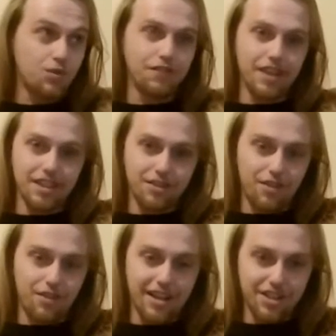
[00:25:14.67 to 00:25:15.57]
12-day
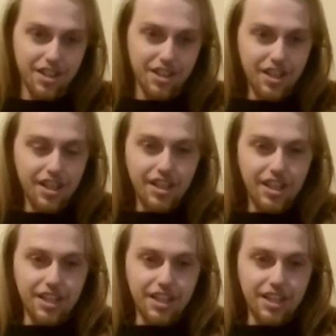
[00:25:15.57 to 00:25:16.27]
stretch. It's